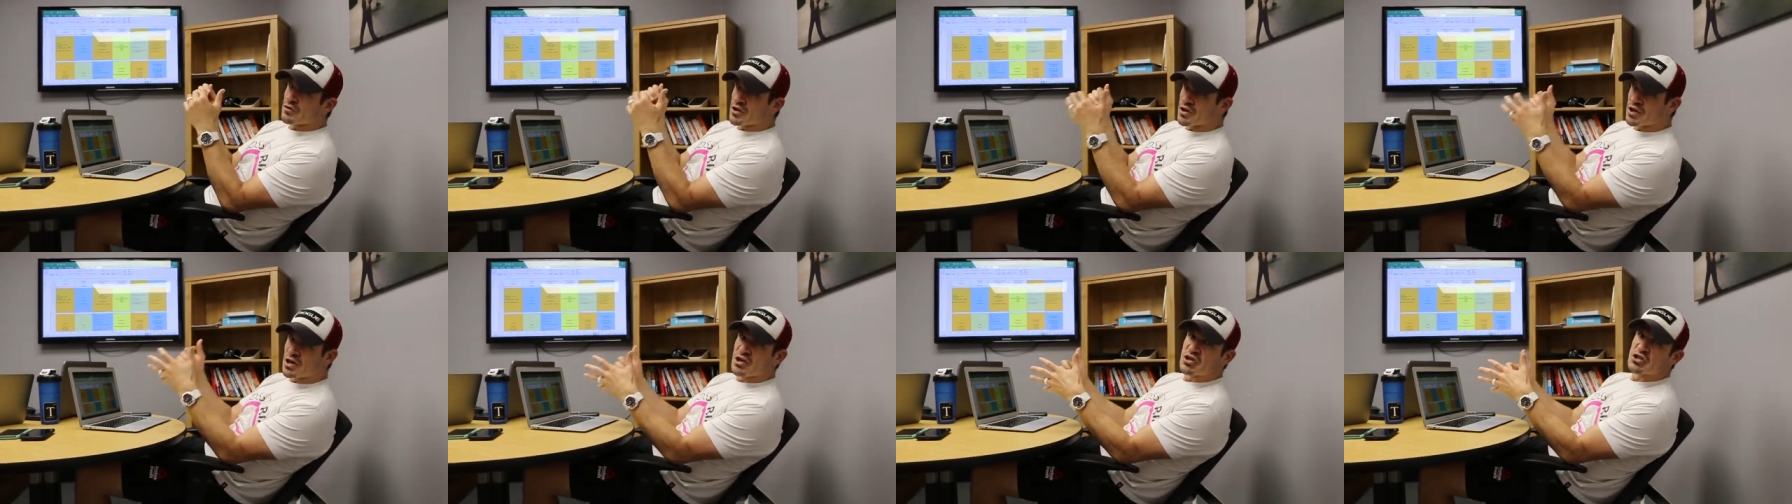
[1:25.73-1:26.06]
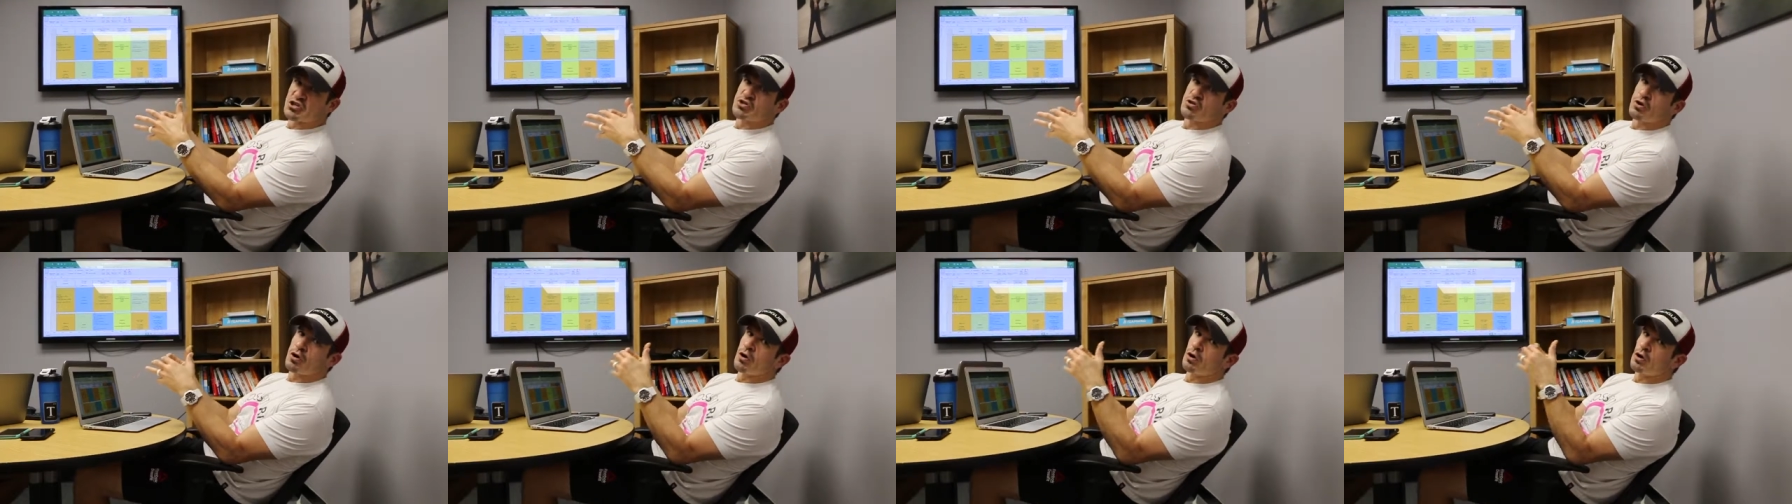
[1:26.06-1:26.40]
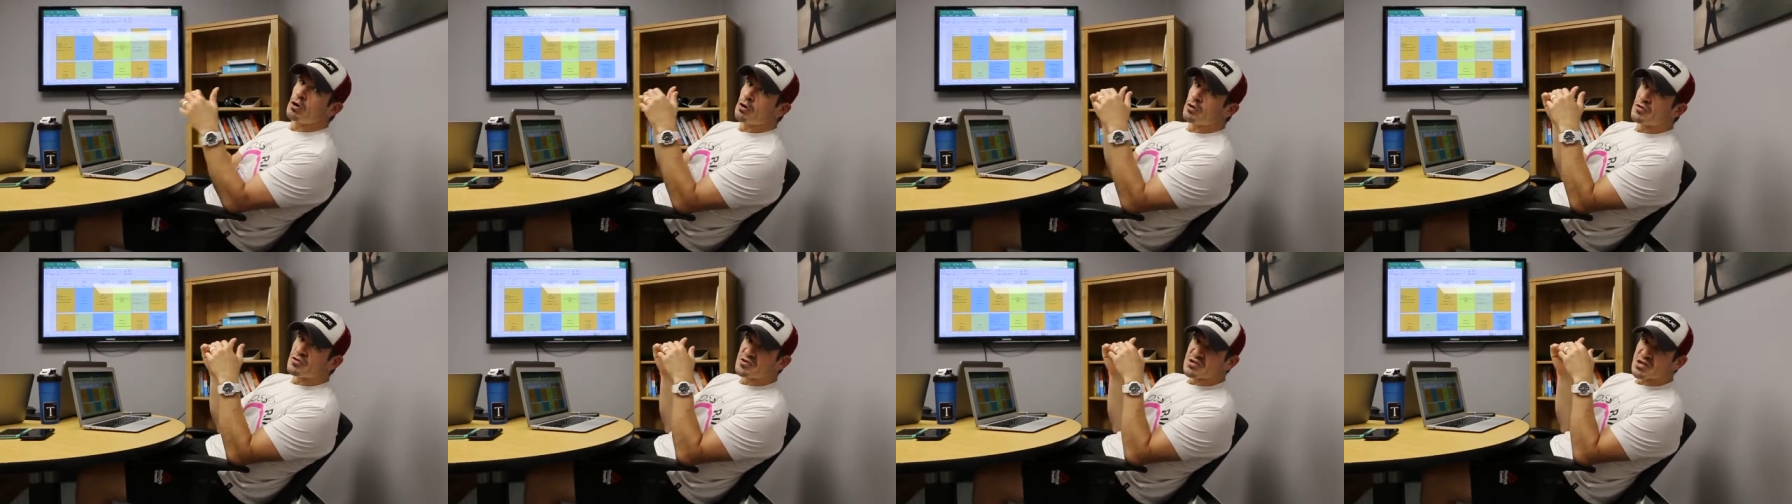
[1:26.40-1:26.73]
Are they getting
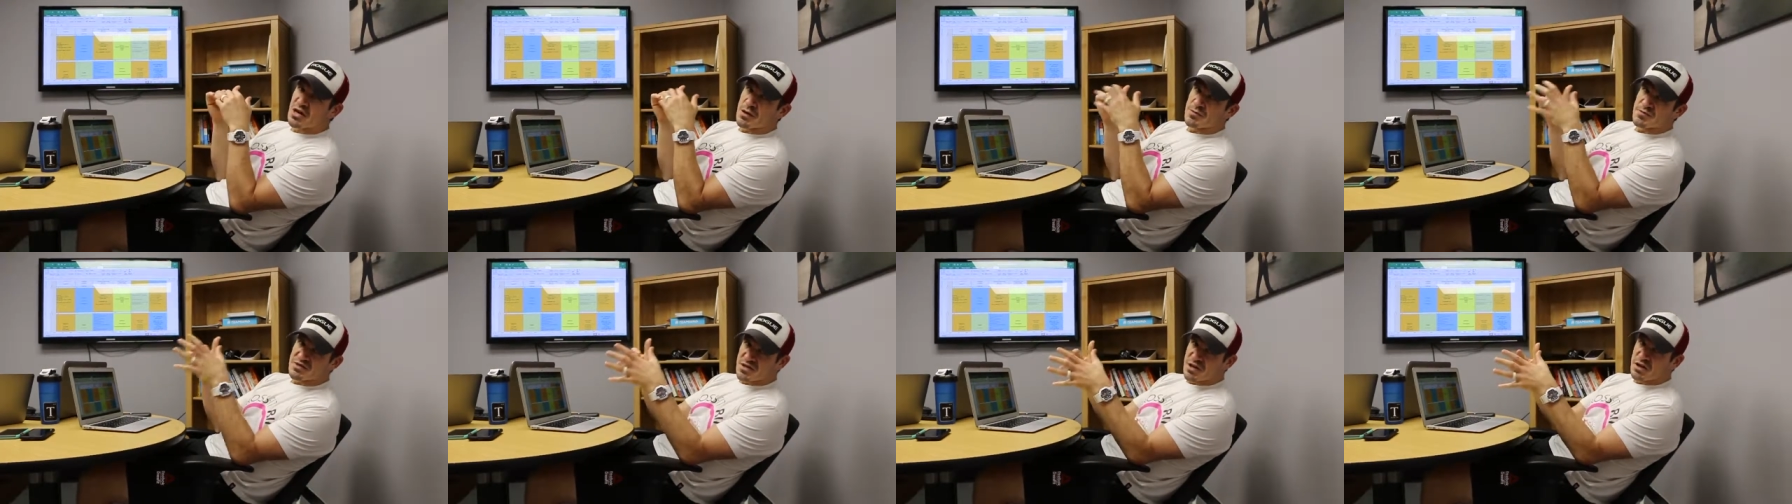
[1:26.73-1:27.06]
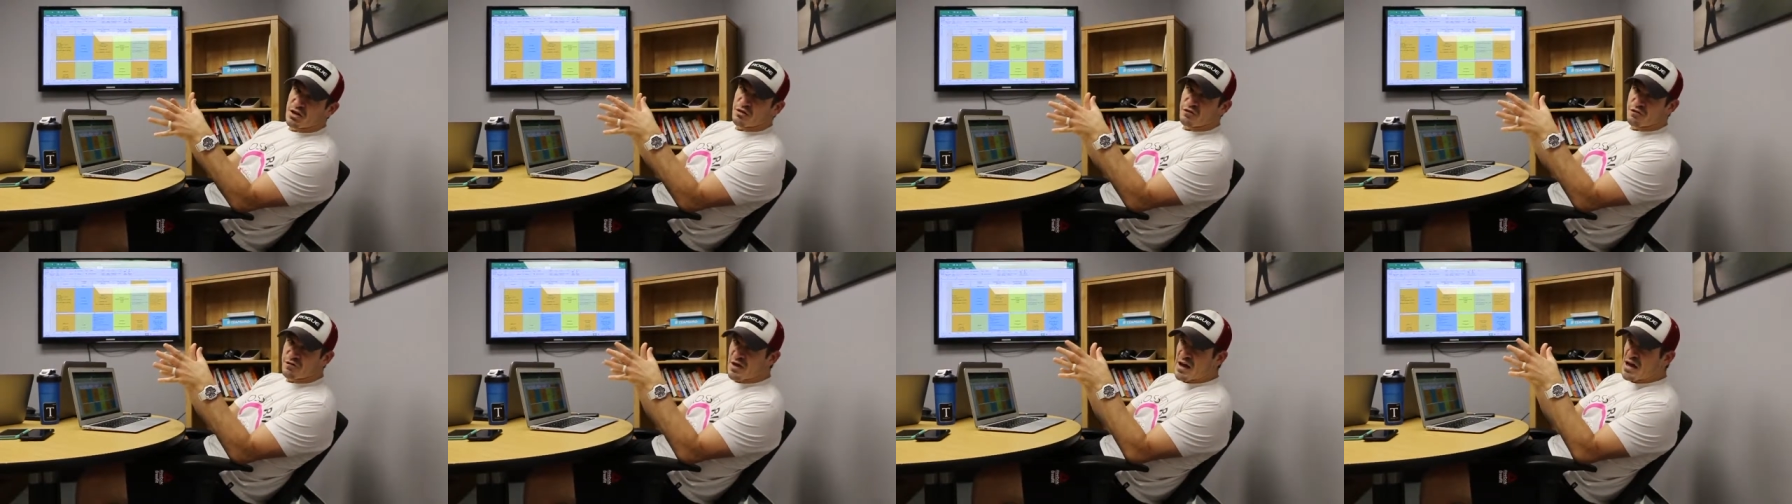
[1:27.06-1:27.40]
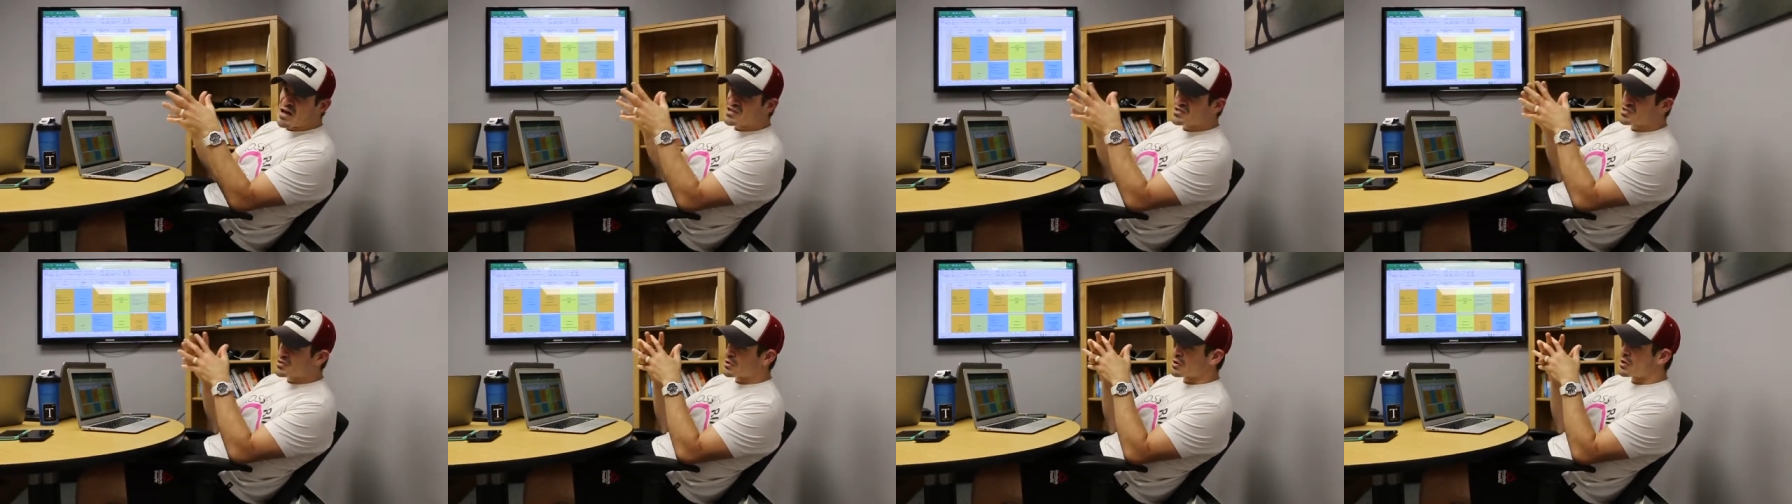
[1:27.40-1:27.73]
stronger? Are the times getting
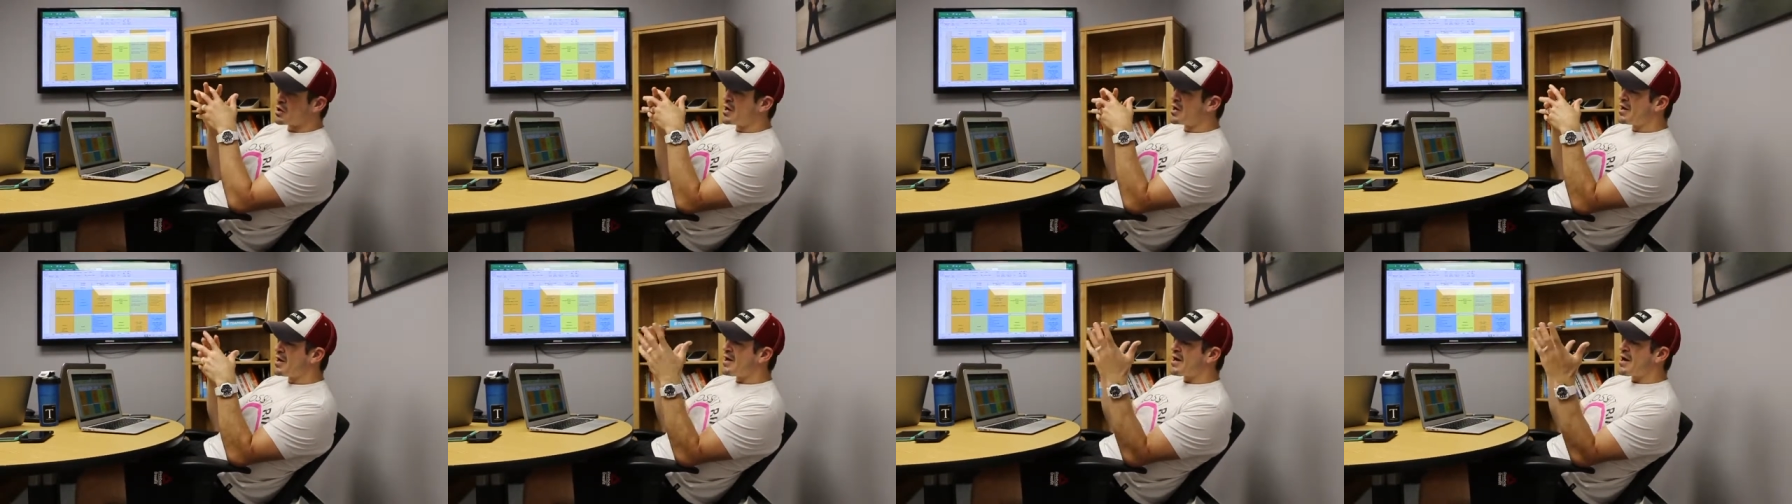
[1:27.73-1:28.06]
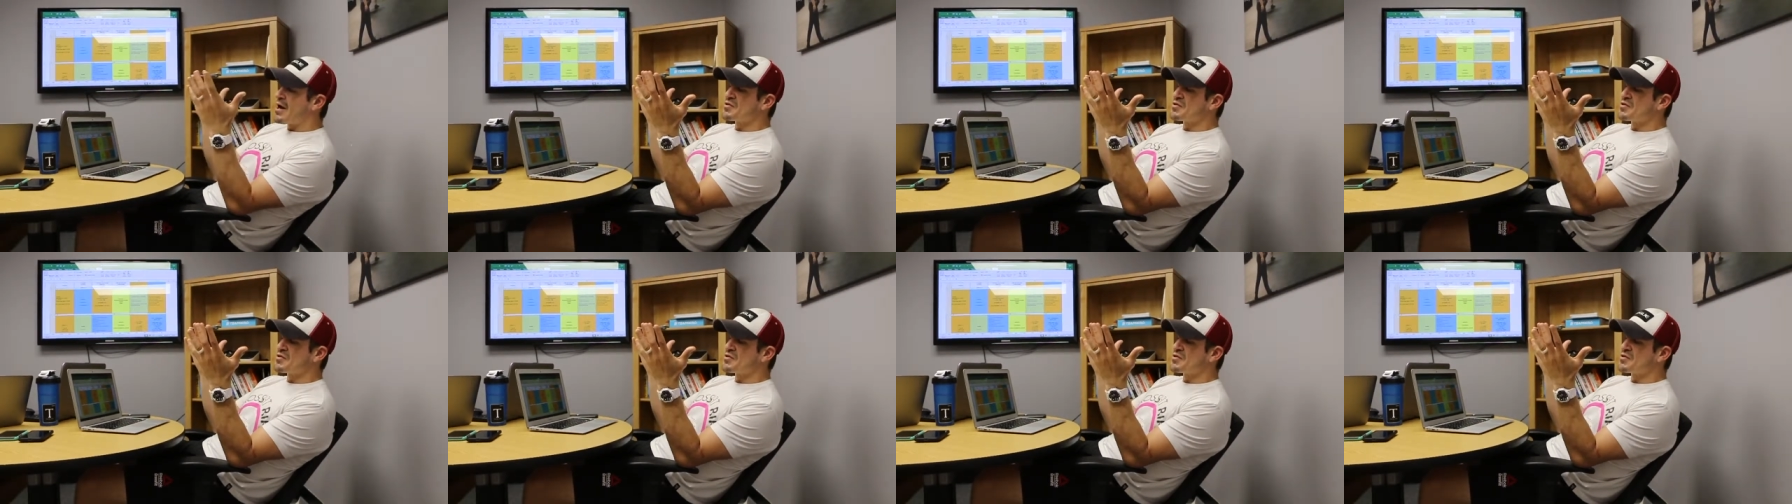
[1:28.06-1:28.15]
faster?